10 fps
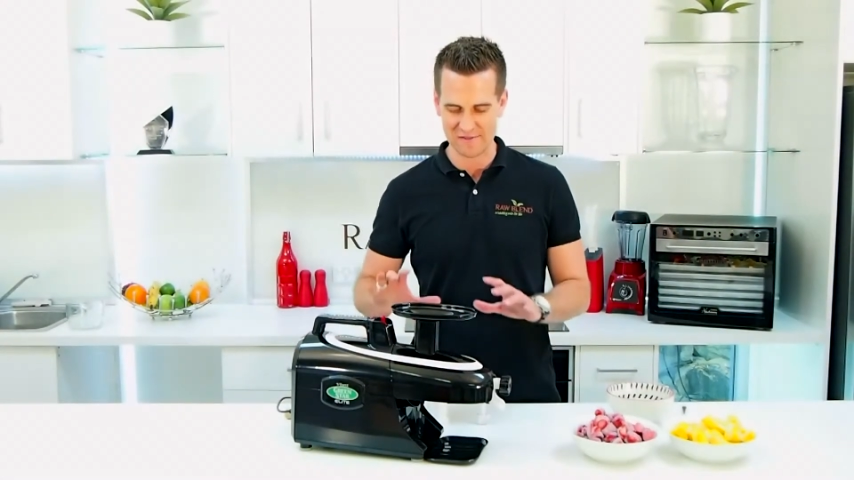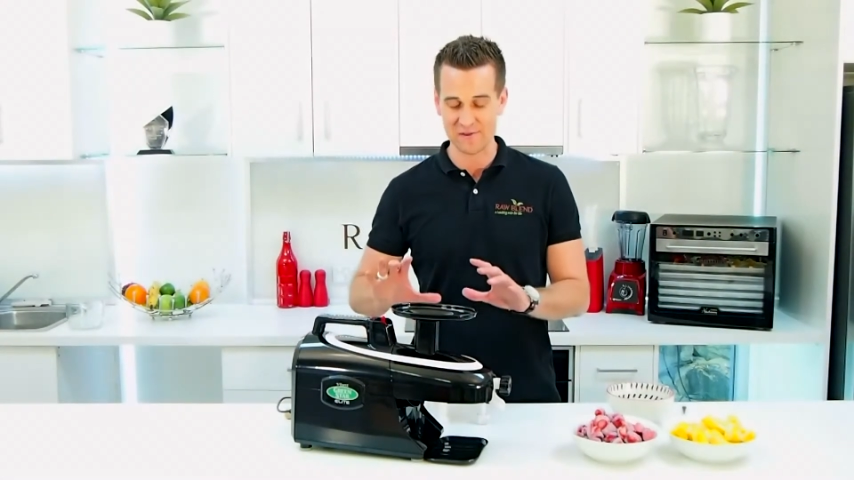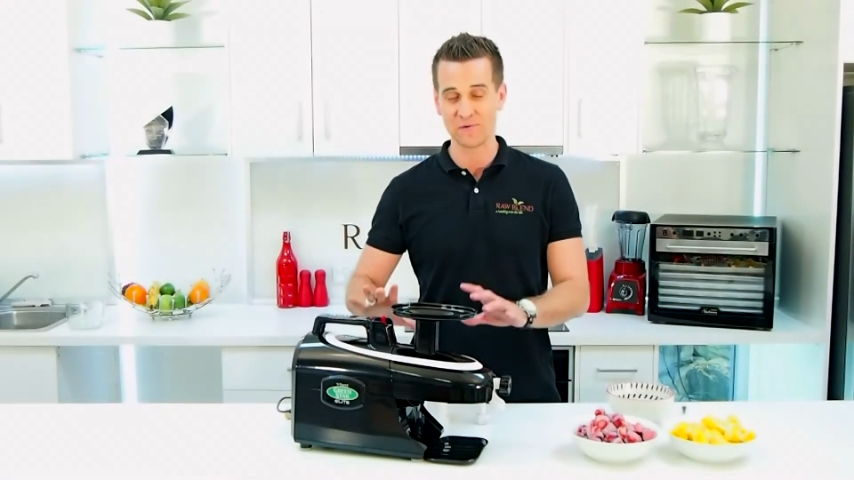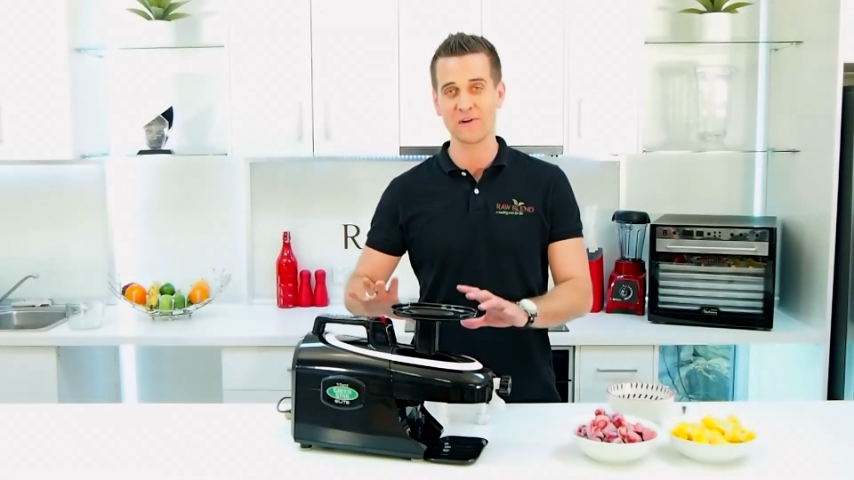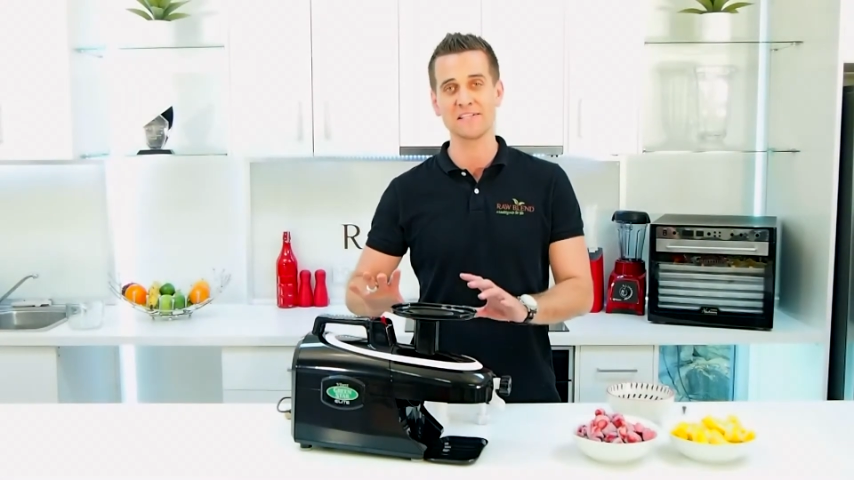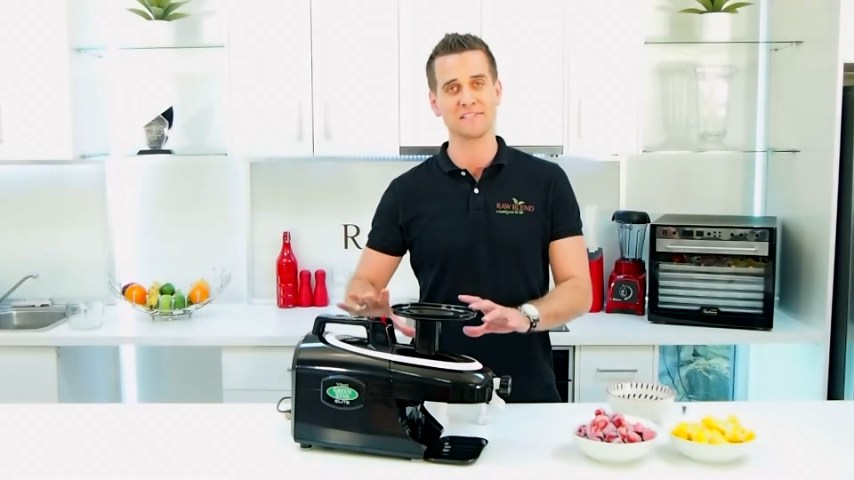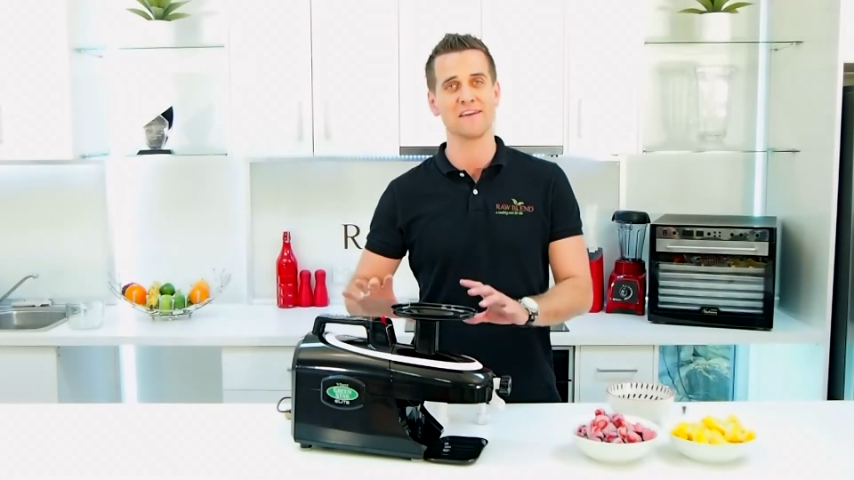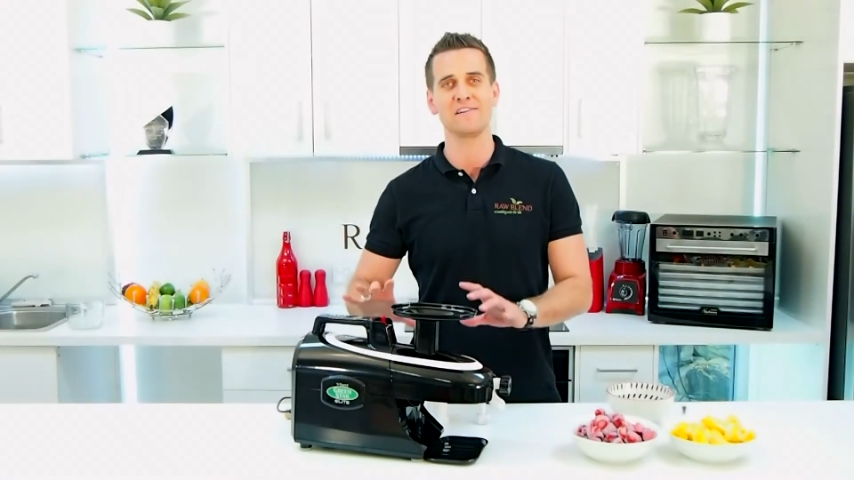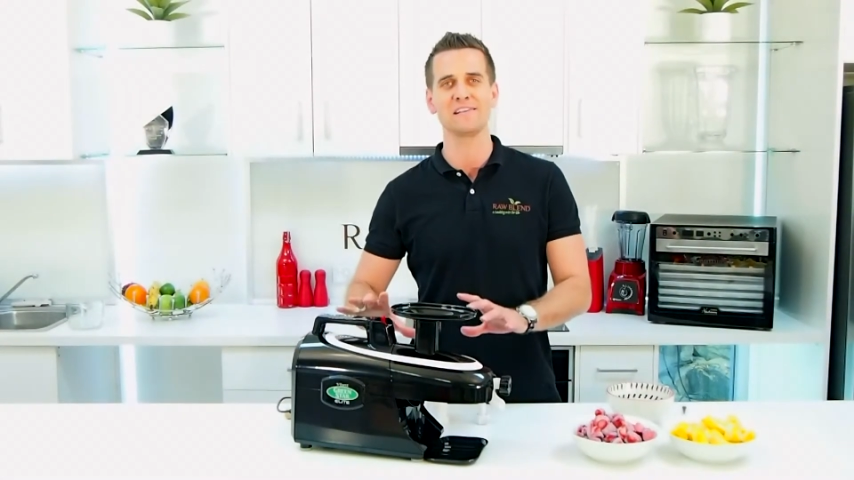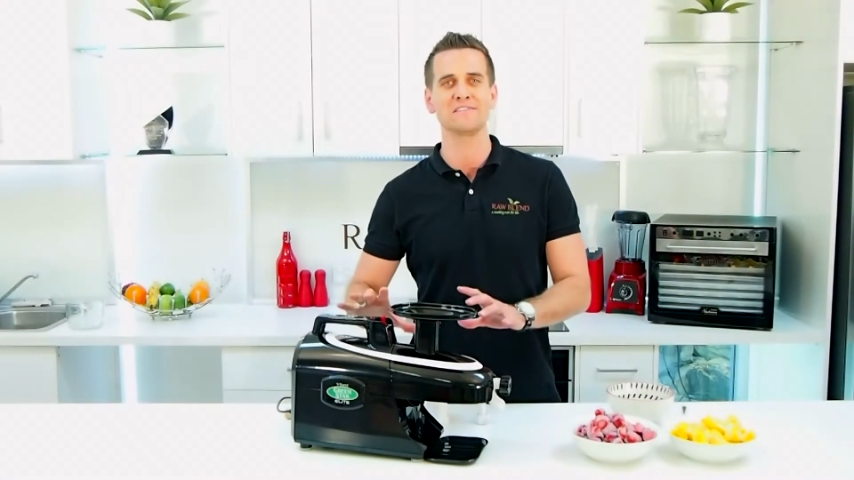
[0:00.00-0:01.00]
Greenstar
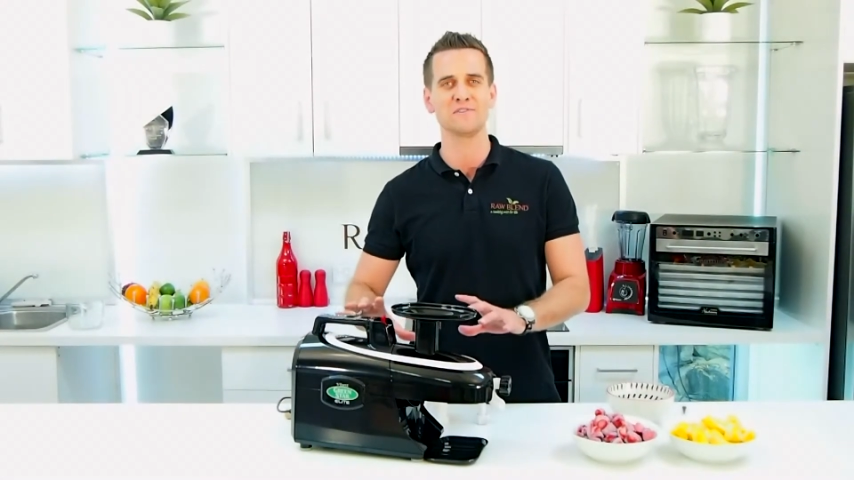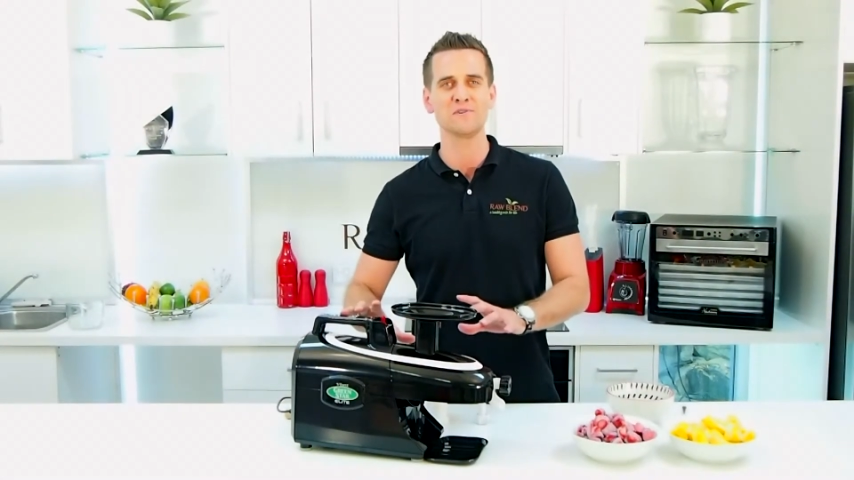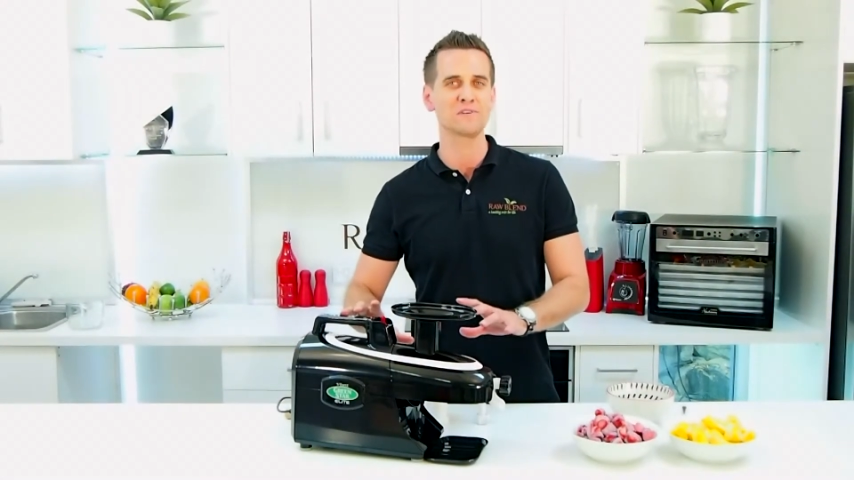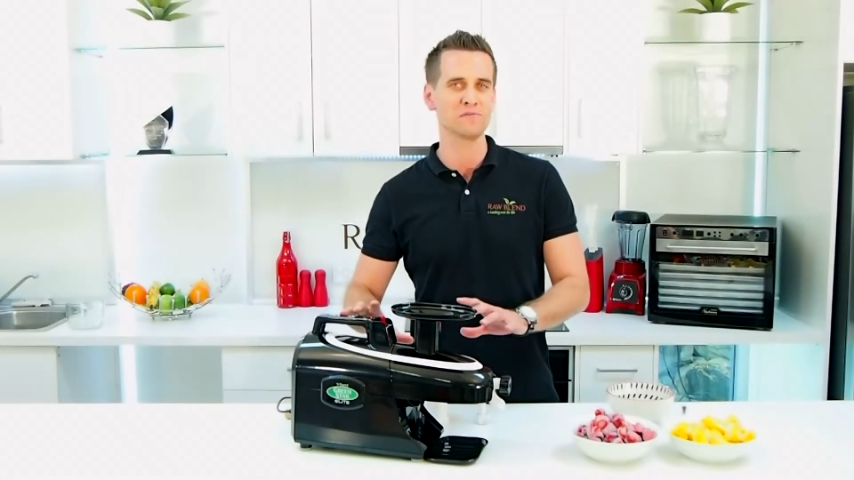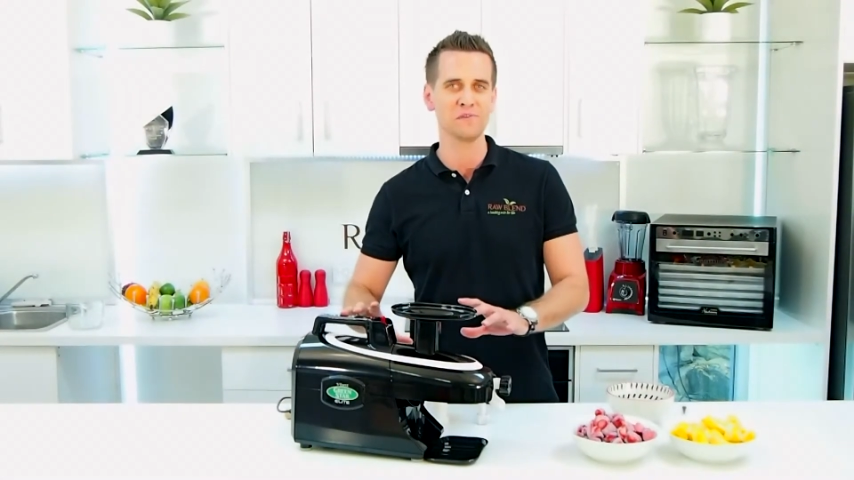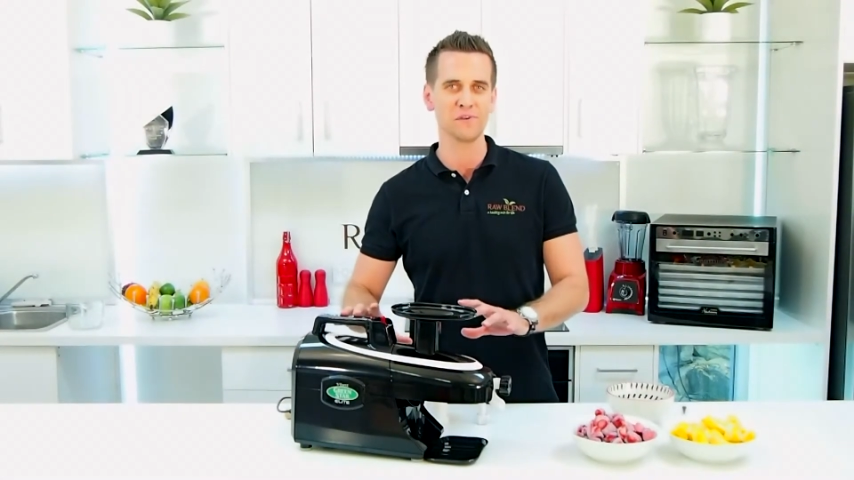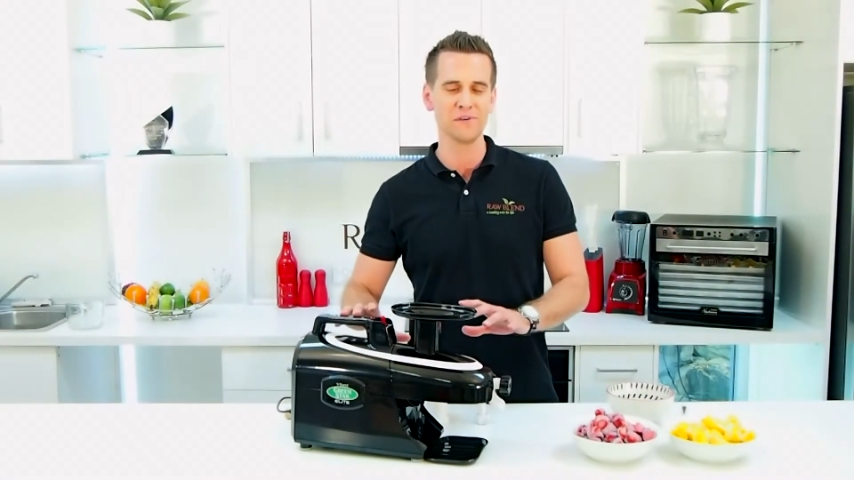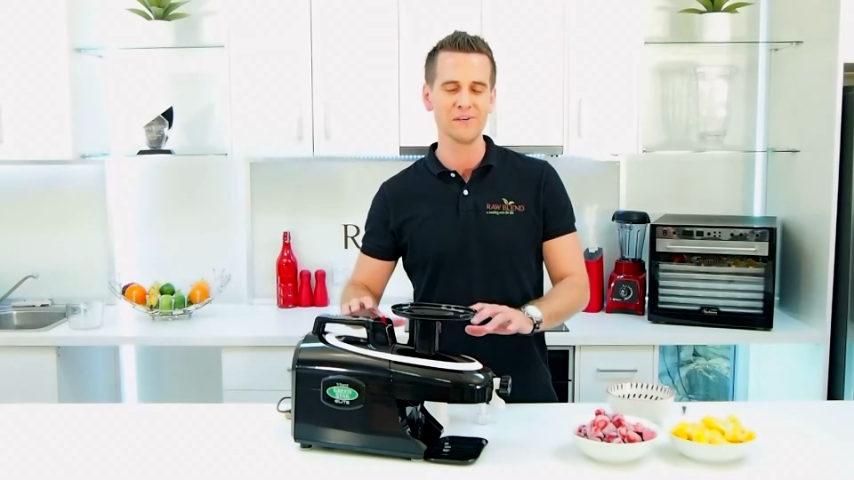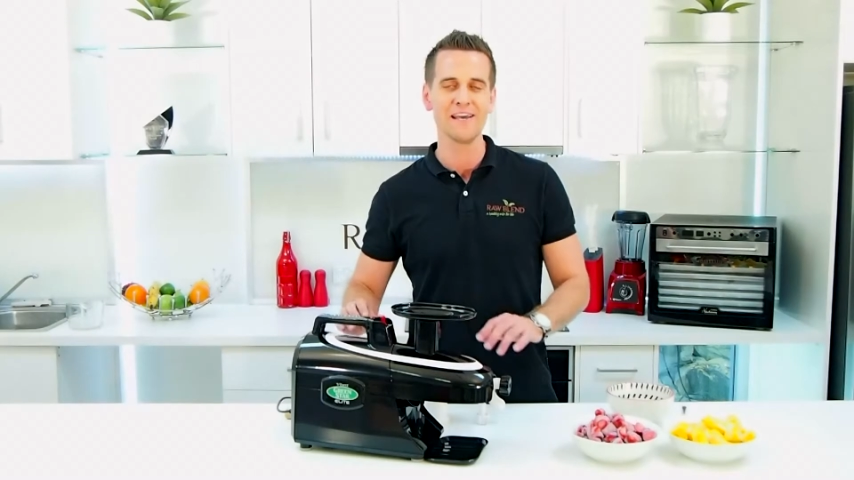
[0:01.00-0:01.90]
Elite juicer for you,